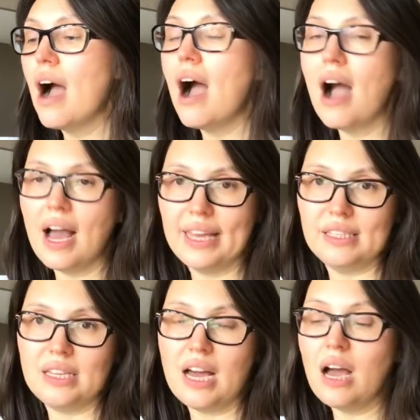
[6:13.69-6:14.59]

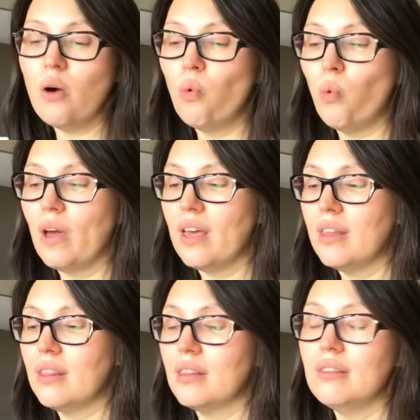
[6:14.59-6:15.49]
Aida
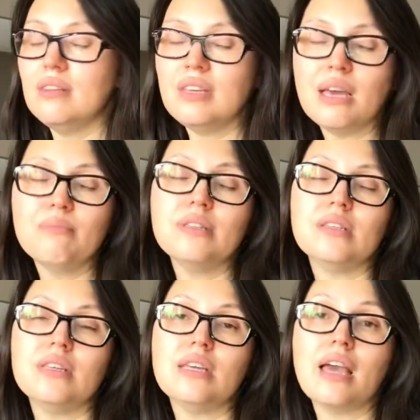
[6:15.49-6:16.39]
with
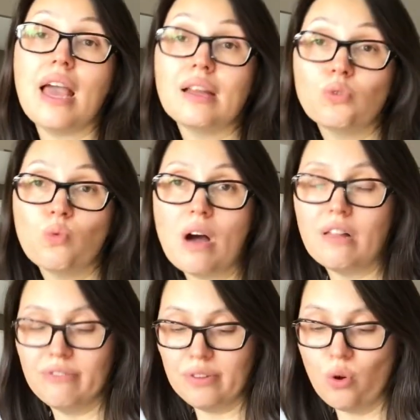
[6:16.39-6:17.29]
DMC Etoile
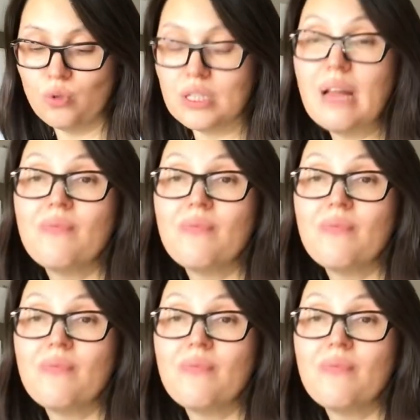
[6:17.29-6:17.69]
floss.